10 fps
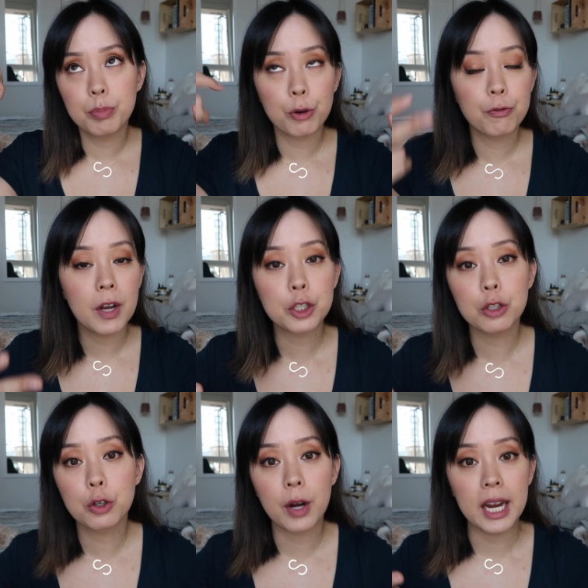
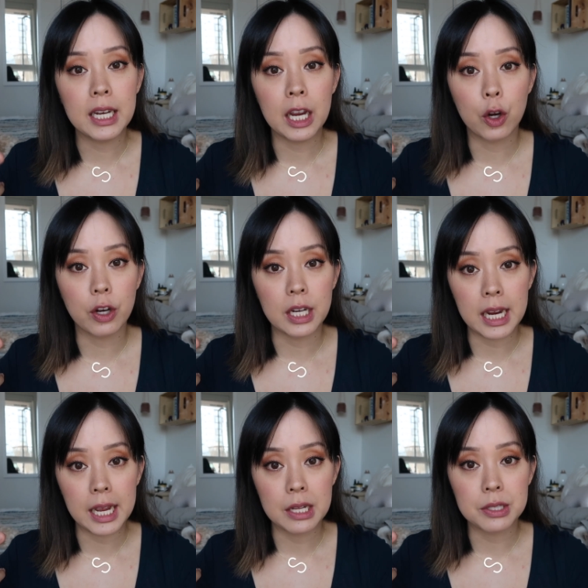Professional grade
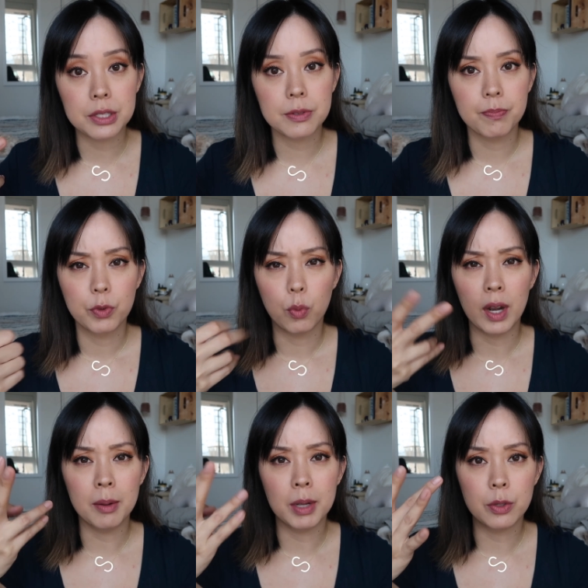ingredients.
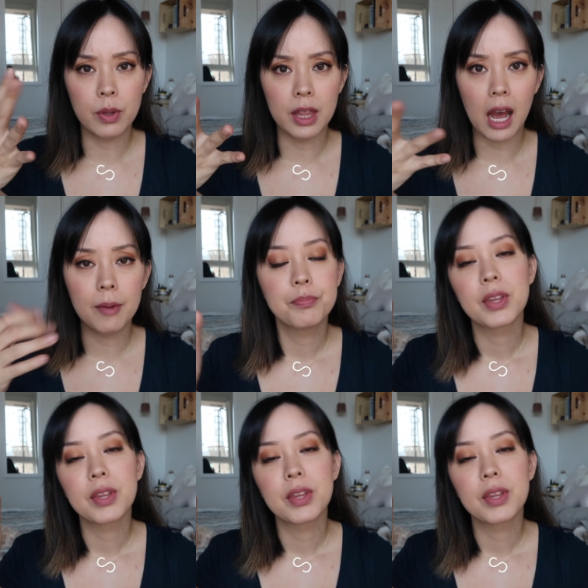Why am I doing that?